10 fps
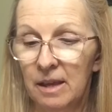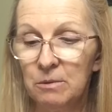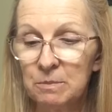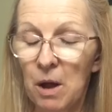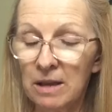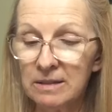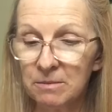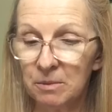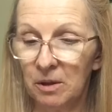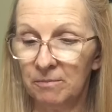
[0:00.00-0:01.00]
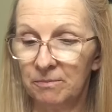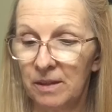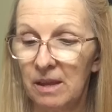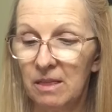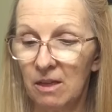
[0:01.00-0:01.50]
It was possible,
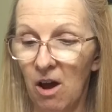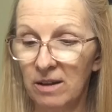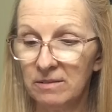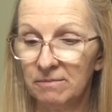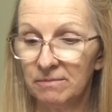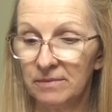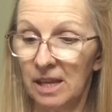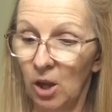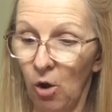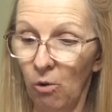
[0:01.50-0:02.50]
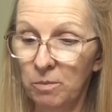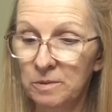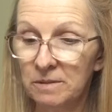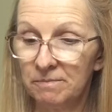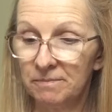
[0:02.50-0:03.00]
he thought, he
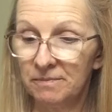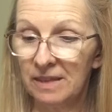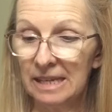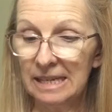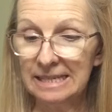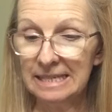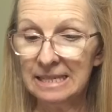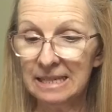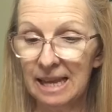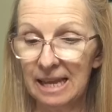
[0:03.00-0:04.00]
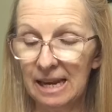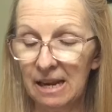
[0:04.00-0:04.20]
hoped, that he didn't get